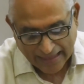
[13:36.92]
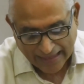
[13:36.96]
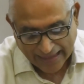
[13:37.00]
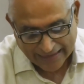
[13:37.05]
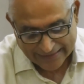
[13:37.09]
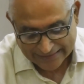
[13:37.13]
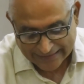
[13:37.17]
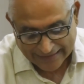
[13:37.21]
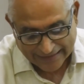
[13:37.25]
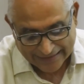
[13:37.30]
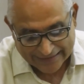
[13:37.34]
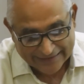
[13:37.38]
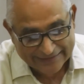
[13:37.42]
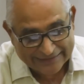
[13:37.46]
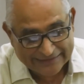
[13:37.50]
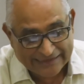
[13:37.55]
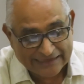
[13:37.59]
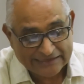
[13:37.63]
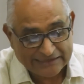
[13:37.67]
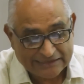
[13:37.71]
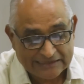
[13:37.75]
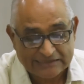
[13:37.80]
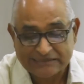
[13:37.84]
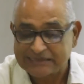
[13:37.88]
And
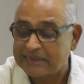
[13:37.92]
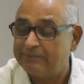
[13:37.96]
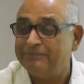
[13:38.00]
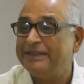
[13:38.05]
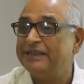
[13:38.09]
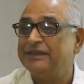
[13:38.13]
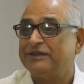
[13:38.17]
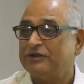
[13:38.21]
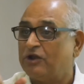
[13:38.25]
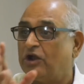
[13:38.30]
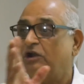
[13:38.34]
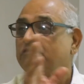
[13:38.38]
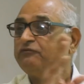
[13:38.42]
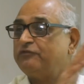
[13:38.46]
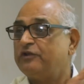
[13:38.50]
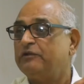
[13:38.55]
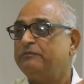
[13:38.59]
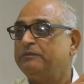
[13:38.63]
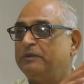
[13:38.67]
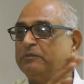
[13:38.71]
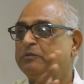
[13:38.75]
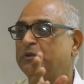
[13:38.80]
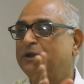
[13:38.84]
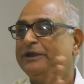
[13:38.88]
this is coming not
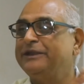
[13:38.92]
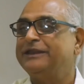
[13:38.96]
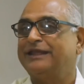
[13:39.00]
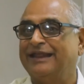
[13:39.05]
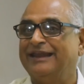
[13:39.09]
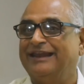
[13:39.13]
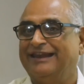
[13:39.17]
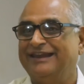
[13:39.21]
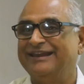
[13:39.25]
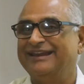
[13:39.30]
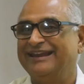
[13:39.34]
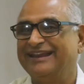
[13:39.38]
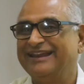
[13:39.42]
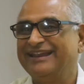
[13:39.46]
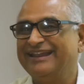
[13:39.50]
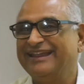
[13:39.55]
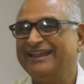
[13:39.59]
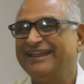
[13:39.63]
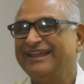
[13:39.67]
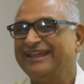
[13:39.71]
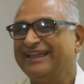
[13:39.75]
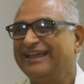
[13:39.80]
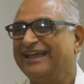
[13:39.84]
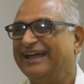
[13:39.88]
from a political
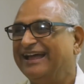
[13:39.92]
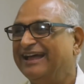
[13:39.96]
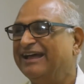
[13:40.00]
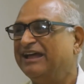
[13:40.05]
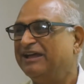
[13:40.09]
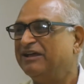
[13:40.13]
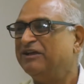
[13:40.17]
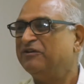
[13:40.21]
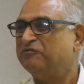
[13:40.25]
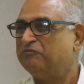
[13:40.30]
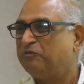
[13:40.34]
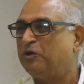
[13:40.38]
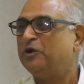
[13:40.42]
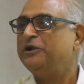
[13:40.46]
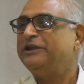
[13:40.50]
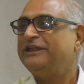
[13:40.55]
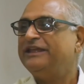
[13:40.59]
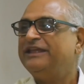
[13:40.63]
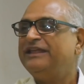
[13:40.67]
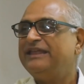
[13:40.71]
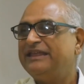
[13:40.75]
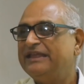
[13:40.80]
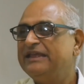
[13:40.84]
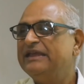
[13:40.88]
uh,
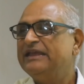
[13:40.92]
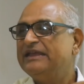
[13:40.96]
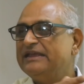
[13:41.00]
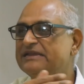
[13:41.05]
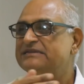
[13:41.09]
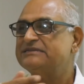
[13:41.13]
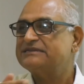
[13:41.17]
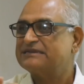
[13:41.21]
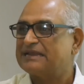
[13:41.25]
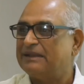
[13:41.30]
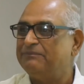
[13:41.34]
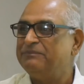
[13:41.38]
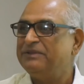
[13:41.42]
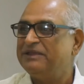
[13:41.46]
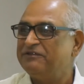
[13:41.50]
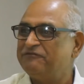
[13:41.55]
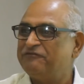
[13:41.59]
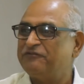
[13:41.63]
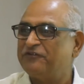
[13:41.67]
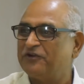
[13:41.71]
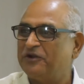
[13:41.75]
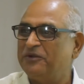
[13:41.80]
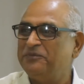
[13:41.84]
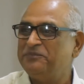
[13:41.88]
body, it's
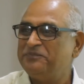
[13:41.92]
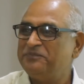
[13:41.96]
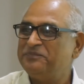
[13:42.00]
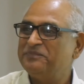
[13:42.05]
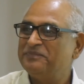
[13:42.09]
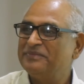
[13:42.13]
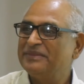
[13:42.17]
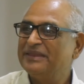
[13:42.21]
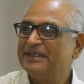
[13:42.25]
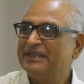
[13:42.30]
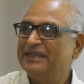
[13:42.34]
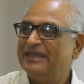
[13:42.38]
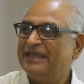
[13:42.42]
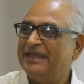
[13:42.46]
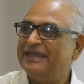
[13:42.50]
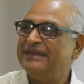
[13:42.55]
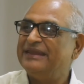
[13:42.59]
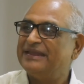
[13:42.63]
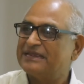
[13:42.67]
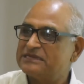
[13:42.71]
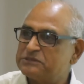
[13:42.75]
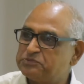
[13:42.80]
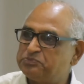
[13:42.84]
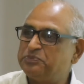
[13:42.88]
coming from
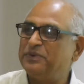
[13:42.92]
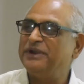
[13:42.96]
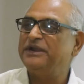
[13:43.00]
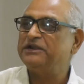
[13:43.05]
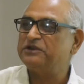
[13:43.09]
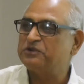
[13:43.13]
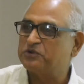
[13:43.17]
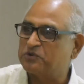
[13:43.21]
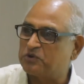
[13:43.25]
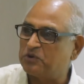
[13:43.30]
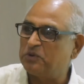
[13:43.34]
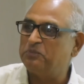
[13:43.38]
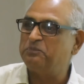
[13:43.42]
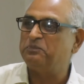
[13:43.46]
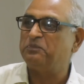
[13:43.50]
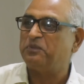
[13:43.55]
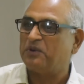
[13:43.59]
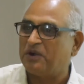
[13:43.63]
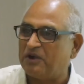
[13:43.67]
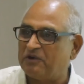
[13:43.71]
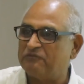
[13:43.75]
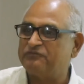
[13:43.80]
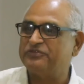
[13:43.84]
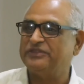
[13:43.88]
an expert
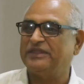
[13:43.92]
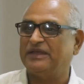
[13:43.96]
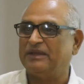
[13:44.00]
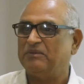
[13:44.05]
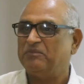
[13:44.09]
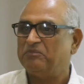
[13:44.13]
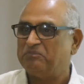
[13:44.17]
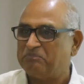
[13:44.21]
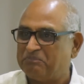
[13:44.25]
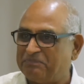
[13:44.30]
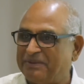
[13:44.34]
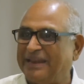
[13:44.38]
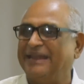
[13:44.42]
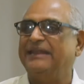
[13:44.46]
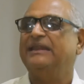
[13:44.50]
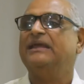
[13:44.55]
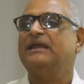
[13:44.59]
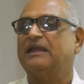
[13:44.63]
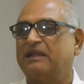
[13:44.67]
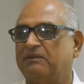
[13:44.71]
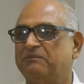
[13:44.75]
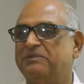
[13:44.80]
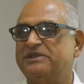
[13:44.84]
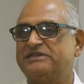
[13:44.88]
group of the
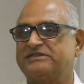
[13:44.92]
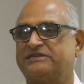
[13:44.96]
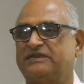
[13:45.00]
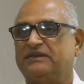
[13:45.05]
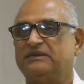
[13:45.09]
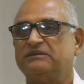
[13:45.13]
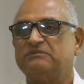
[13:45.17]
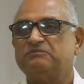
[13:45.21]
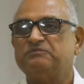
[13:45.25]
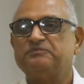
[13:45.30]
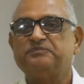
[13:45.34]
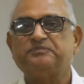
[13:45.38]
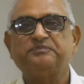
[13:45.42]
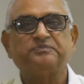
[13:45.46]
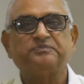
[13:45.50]
Planning Commission.